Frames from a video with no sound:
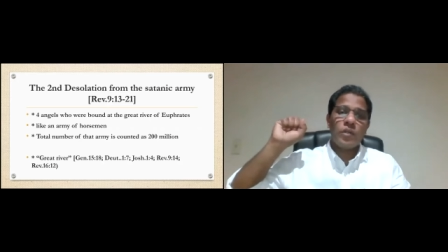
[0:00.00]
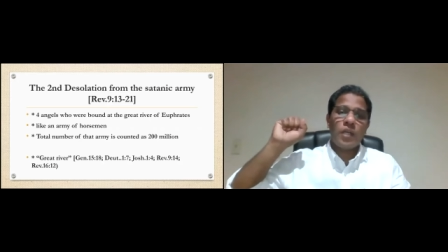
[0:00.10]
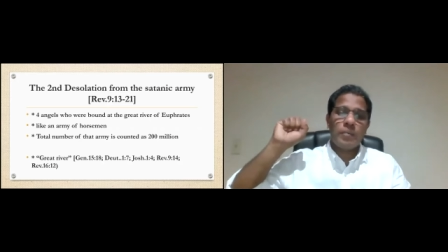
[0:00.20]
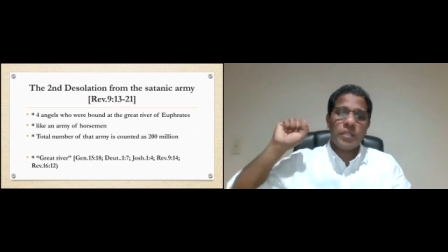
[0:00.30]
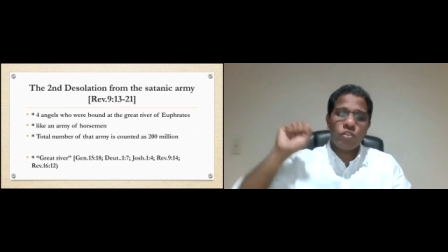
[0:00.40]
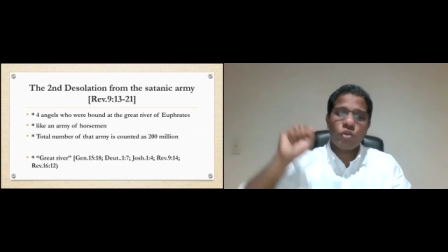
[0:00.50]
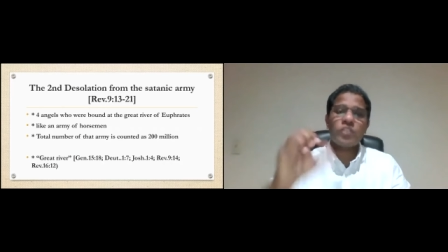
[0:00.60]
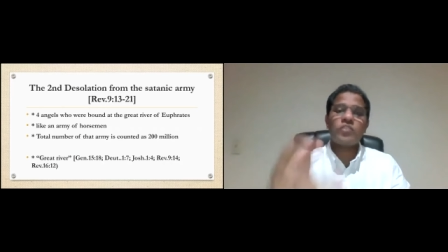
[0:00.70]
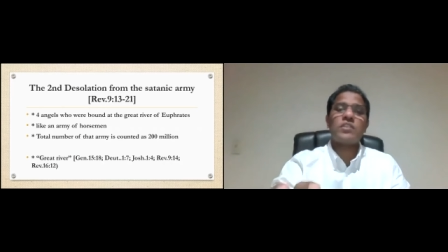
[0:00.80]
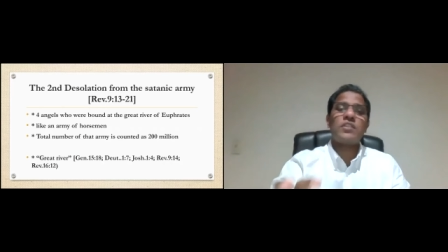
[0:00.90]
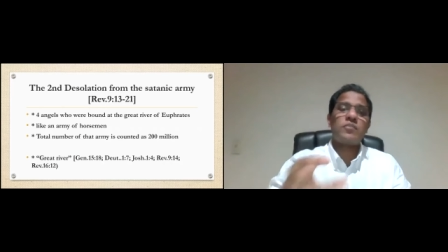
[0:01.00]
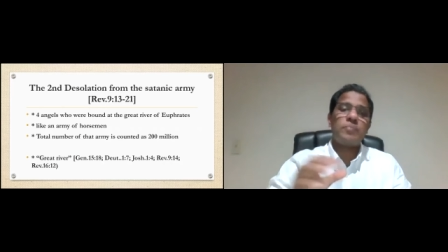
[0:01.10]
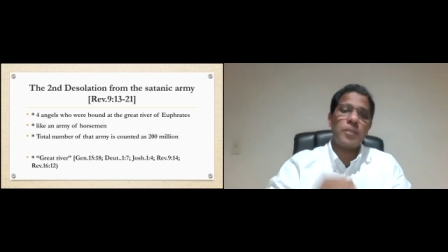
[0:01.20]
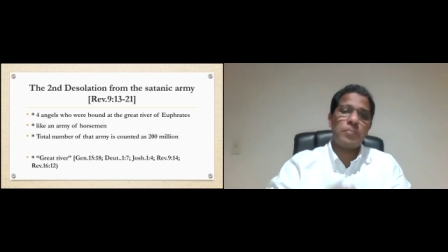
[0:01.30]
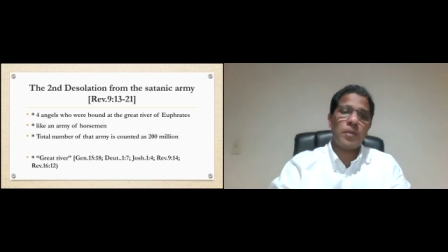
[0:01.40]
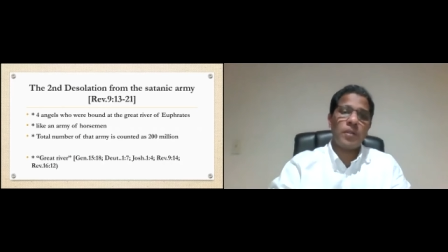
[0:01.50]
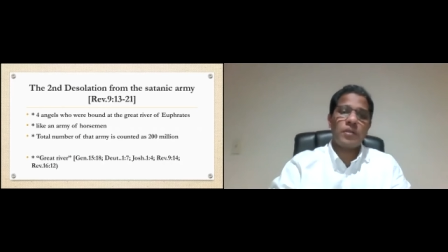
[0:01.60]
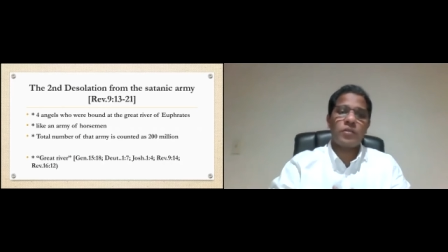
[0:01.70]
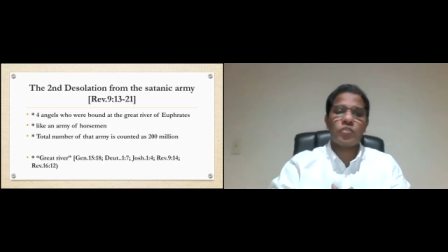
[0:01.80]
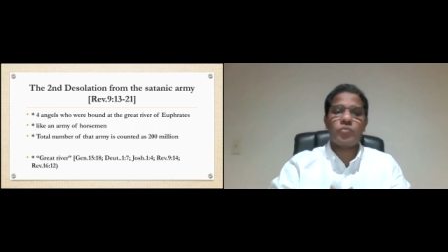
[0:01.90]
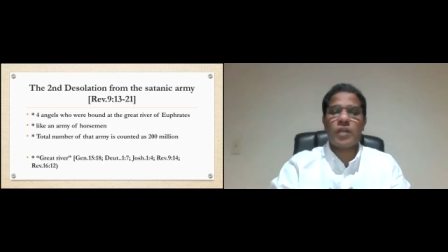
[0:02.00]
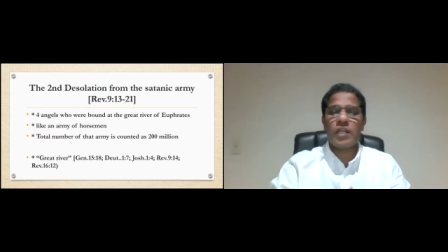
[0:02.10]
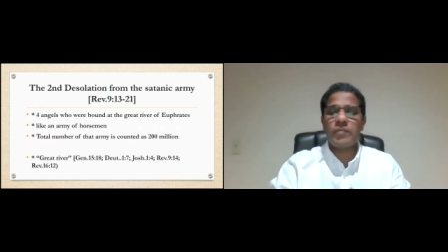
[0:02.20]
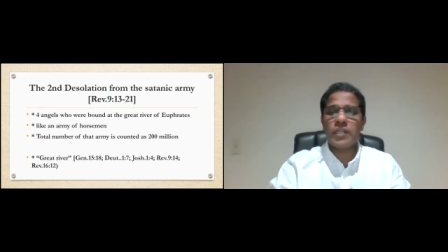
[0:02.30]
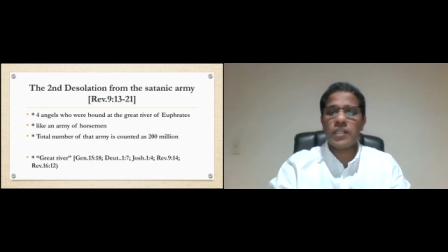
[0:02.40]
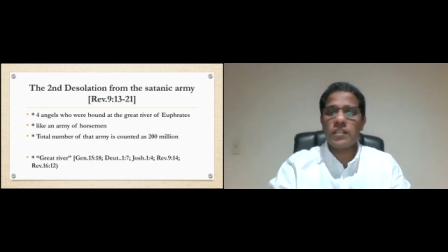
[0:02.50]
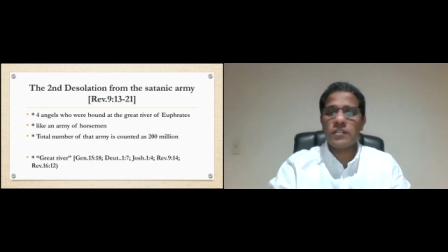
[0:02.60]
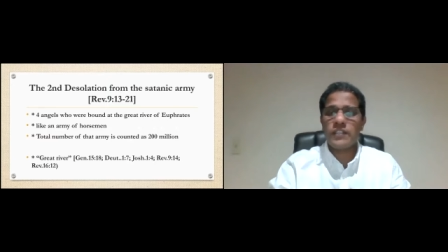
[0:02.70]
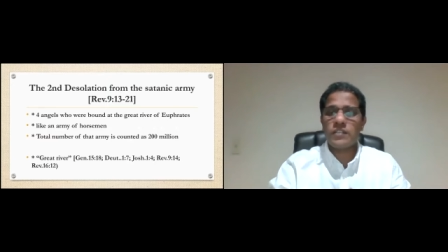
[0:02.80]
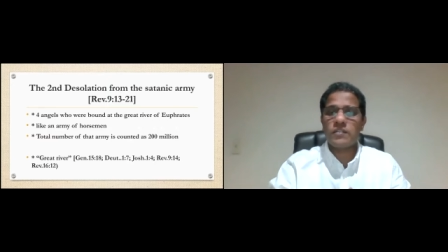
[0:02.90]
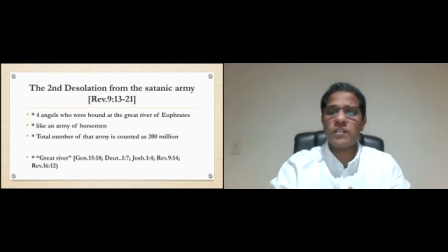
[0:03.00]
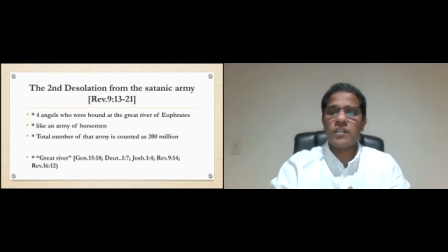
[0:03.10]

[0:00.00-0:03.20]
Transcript: I mean, torture these people, those who are living in this earth,